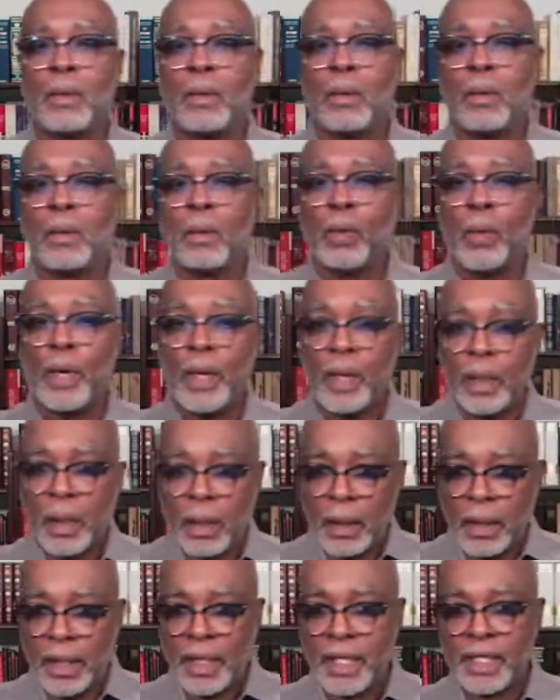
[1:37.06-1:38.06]
We're going to
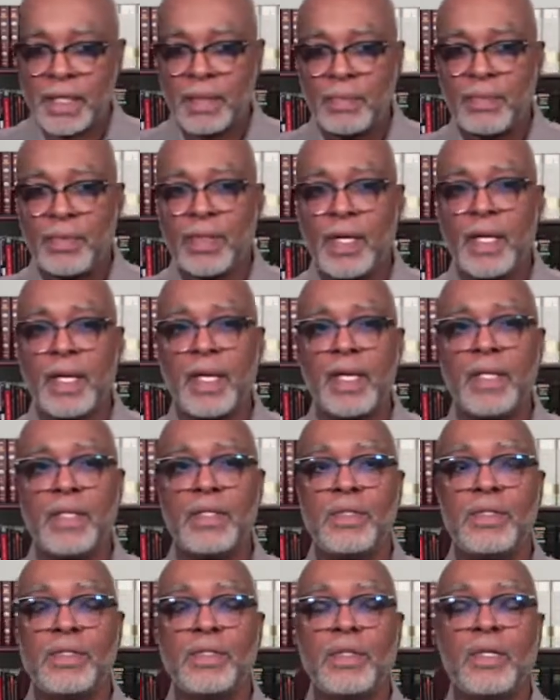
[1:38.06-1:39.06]
look at some
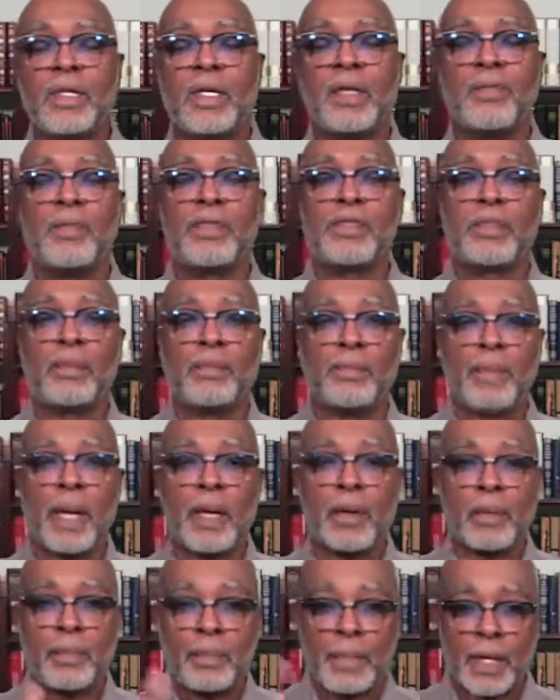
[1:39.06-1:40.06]
things to give us a
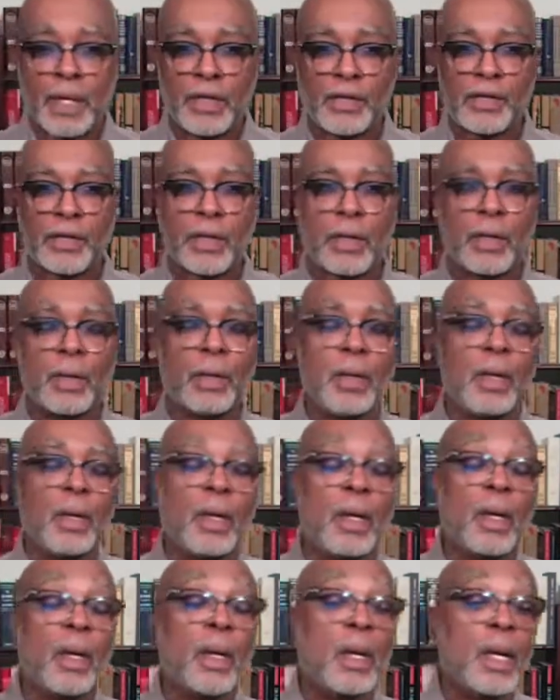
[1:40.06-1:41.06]
better picture
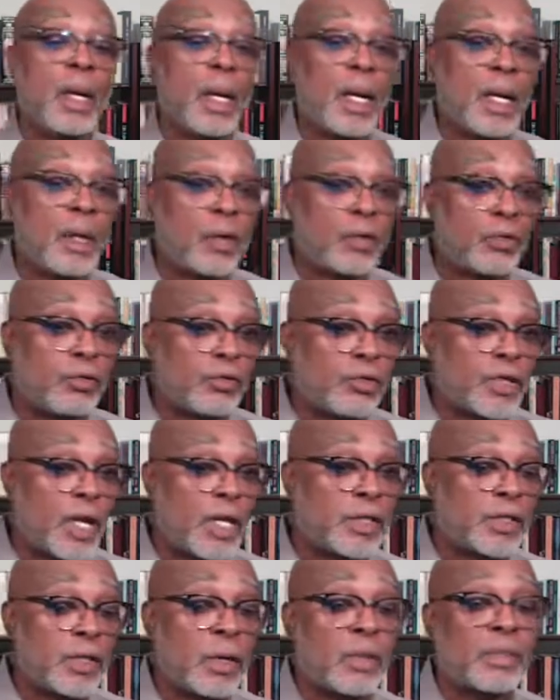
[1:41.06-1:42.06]
and
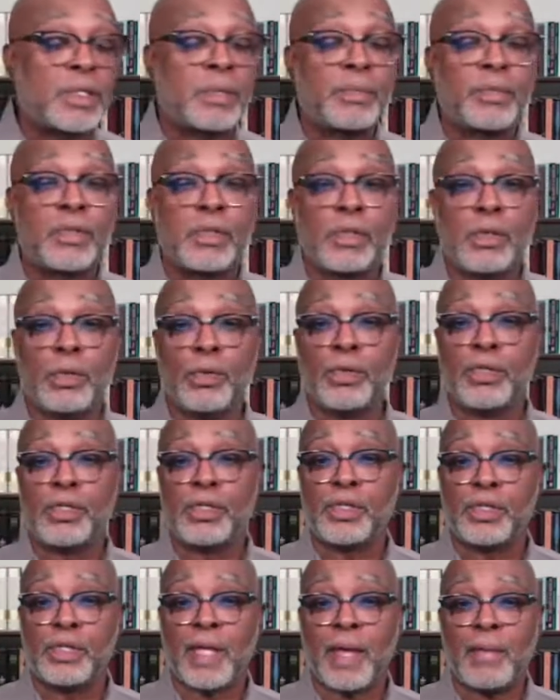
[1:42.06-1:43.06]
touch on some
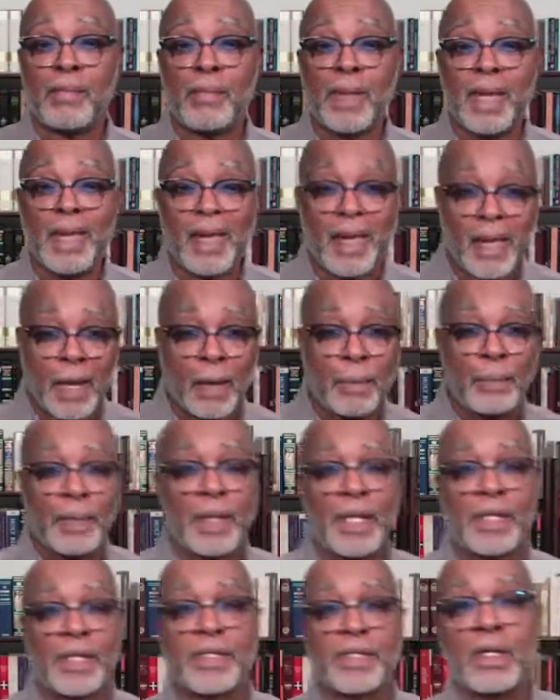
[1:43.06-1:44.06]
solutions that may help
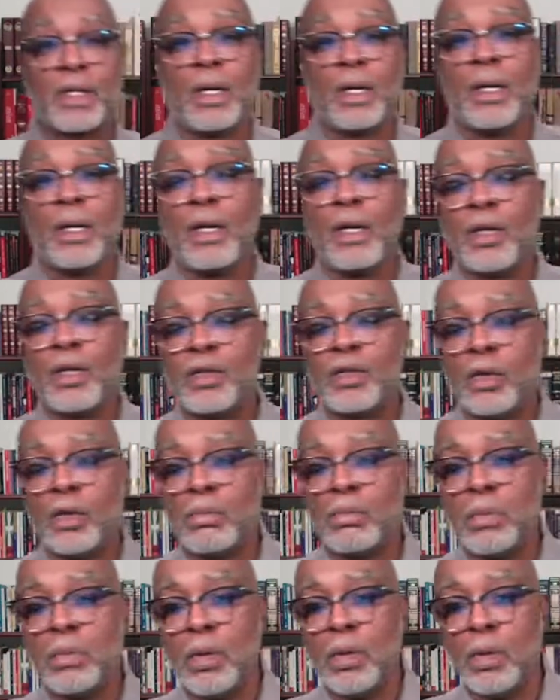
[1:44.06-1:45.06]
us to
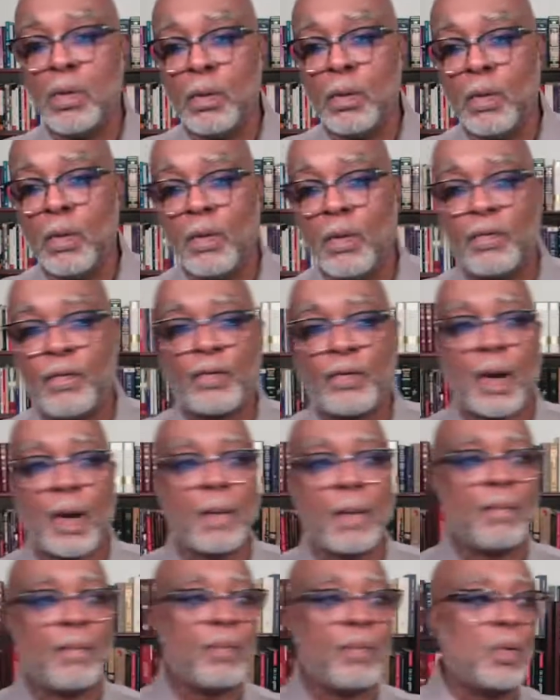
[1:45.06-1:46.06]
move
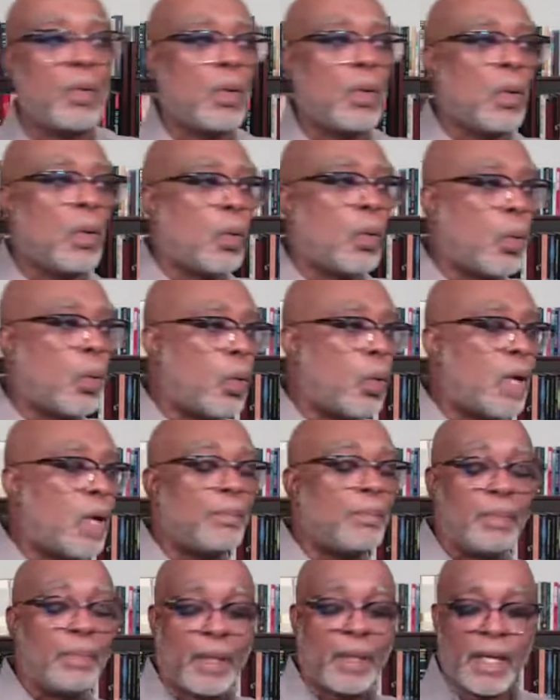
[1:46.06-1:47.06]
from one
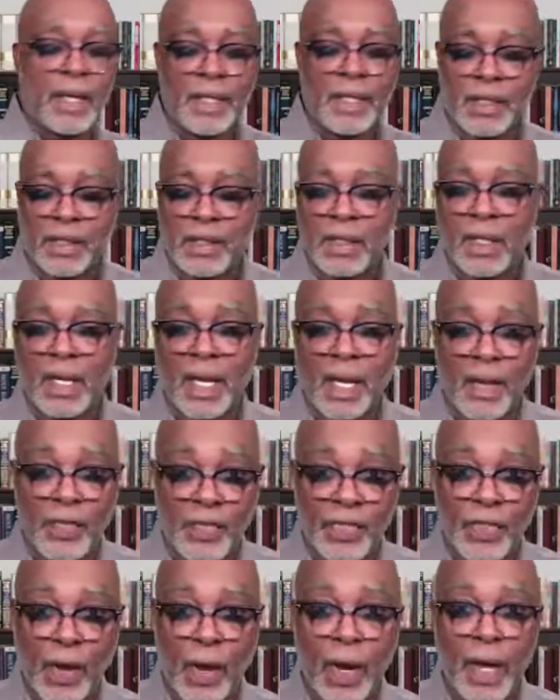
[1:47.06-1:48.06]
place in
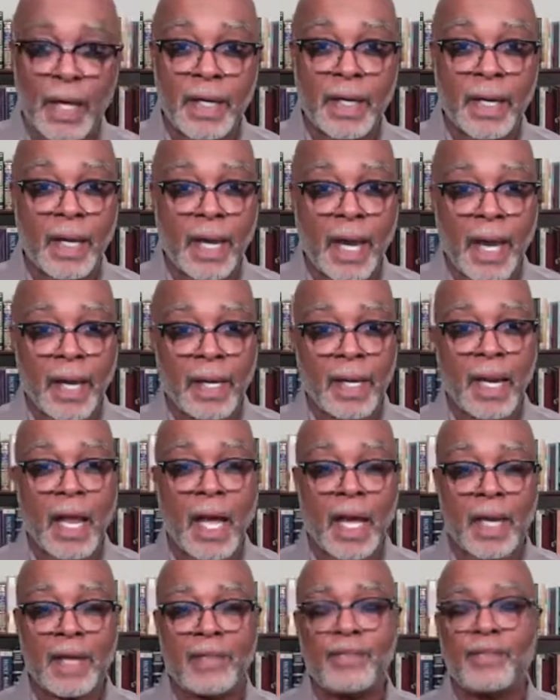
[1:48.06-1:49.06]
thought and
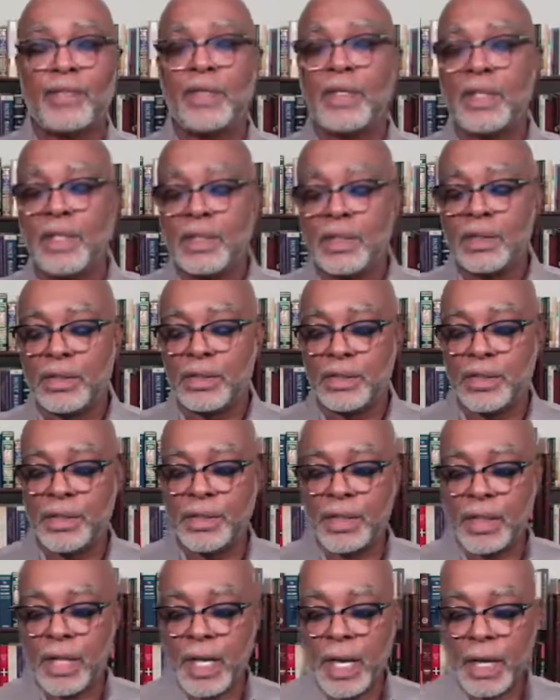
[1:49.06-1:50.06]
life to
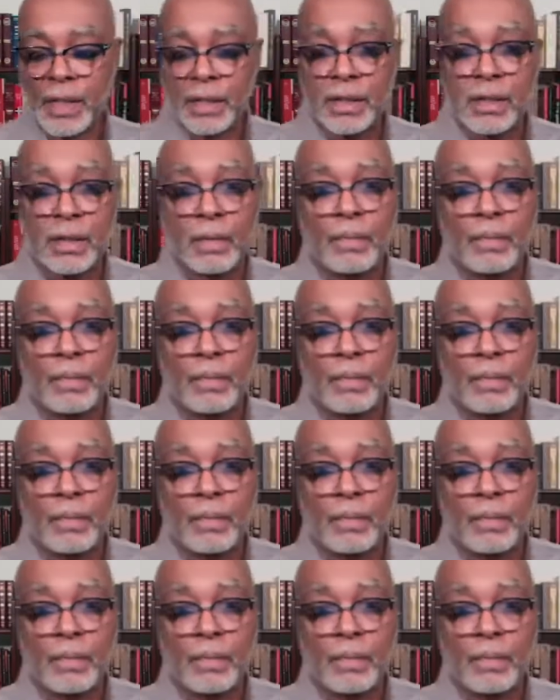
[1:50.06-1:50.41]
the next.